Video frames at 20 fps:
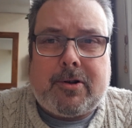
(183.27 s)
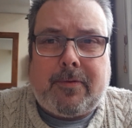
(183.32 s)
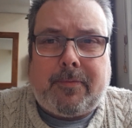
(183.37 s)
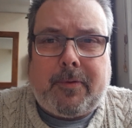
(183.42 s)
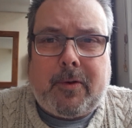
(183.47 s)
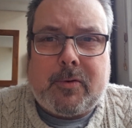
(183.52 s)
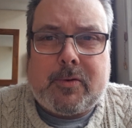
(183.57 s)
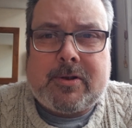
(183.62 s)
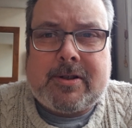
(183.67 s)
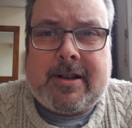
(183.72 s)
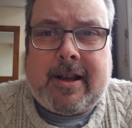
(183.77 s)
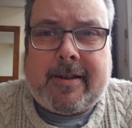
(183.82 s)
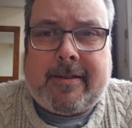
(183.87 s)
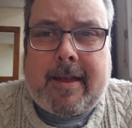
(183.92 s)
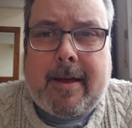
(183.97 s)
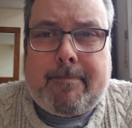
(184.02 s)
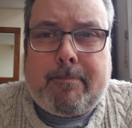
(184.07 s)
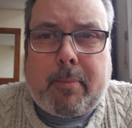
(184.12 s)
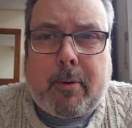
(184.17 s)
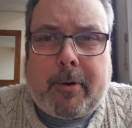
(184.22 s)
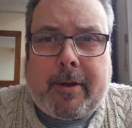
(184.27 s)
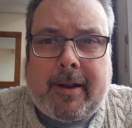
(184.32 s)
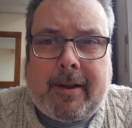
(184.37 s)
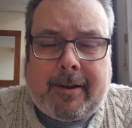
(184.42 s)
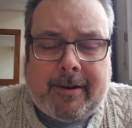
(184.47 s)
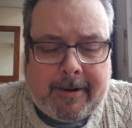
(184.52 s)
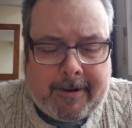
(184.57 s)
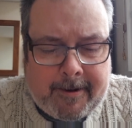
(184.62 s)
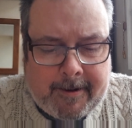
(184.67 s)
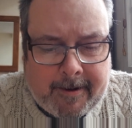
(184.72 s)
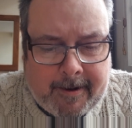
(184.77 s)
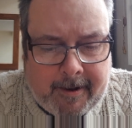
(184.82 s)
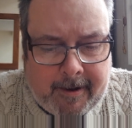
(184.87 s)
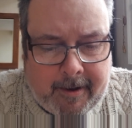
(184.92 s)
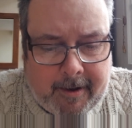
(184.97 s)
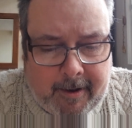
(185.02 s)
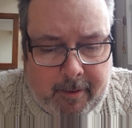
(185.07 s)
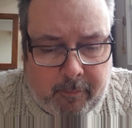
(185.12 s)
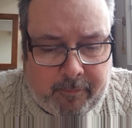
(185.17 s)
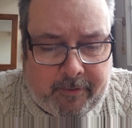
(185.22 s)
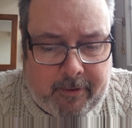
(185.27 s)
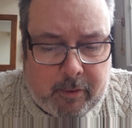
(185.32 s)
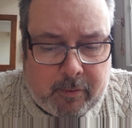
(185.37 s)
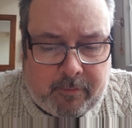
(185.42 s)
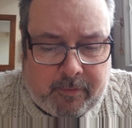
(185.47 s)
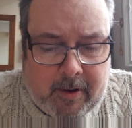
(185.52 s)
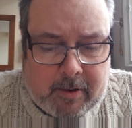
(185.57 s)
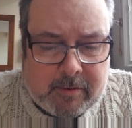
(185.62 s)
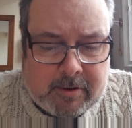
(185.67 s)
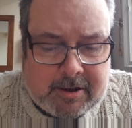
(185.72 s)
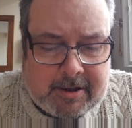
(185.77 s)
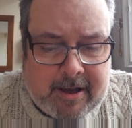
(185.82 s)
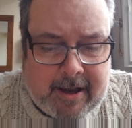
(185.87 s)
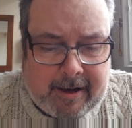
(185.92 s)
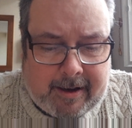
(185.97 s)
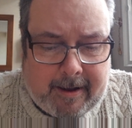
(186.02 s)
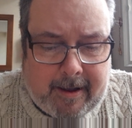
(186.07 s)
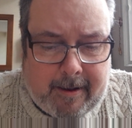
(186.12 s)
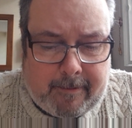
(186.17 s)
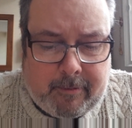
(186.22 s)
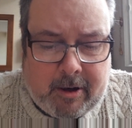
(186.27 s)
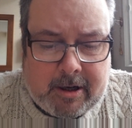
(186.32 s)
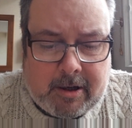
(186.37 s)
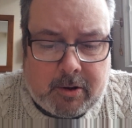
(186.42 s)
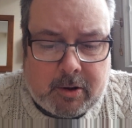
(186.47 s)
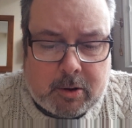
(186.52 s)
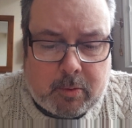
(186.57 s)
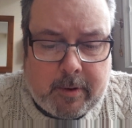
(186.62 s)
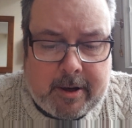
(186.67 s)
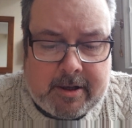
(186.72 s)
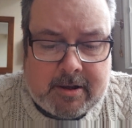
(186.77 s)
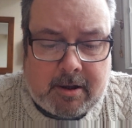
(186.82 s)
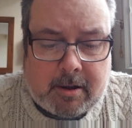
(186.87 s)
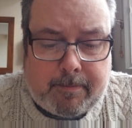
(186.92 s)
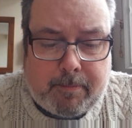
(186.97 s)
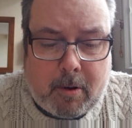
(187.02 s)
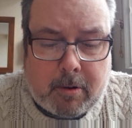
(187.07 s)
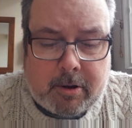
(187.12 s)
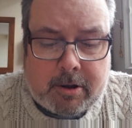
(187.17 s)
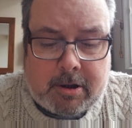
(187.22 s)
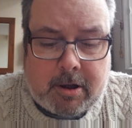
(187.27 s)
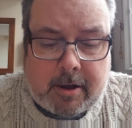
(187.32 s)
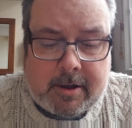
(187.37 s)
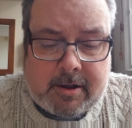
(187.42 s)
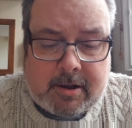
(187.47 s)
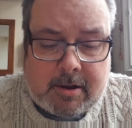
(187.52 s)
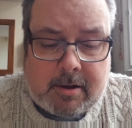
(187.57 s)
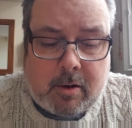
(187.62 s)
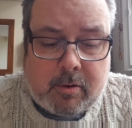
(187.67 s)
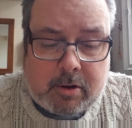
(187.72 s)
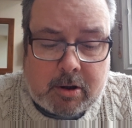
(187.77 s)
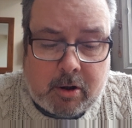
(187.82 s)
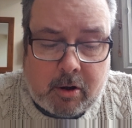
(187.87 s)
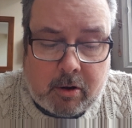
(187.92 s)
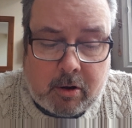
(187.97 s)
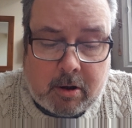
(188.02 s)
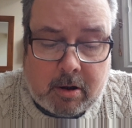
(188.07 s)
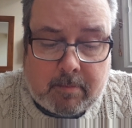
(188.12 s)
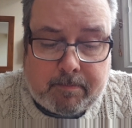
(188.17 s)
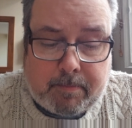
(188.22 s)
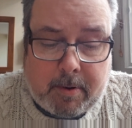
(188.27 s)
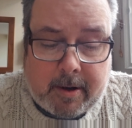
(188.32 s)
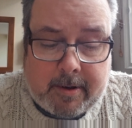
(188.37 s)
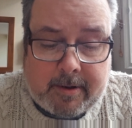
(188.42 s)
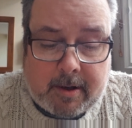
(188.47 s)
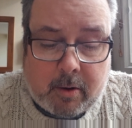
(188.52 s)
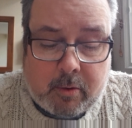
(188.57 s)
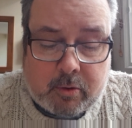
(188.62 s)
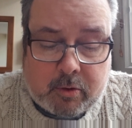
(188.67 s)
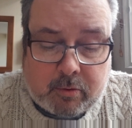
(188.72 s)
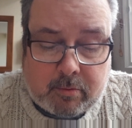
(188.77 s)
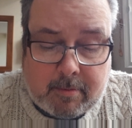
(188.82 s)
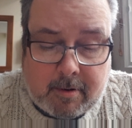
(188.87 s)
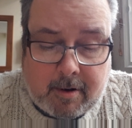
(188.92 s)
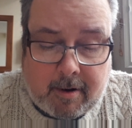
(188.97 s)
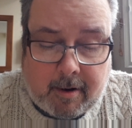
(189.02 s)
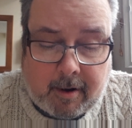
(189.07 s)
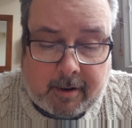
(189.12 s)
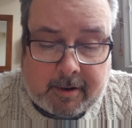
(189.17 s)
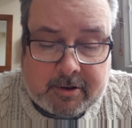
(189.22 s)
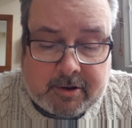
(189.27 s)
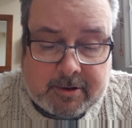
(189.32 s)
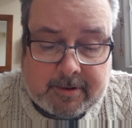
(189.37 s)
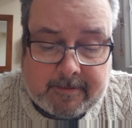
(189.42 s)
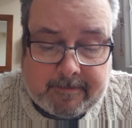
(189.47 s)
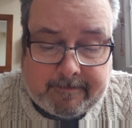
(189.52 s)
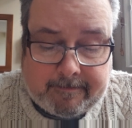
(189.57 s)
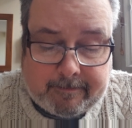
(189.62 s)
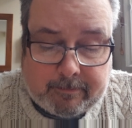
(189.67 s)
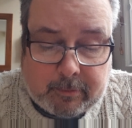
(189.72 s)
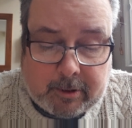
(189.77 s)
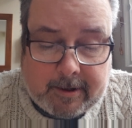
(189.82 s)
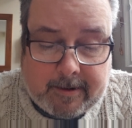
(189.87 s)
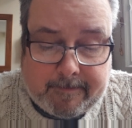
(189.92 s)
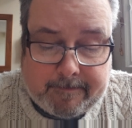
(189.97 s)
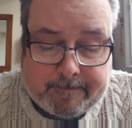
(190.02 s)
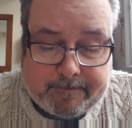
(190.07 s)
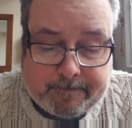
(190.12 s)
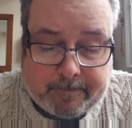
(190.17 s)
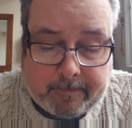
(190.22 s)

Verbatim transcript: You'll feel sick then, boy. Feel, felt sick reading the tweets and apologised to those hurt by those remarks. Right?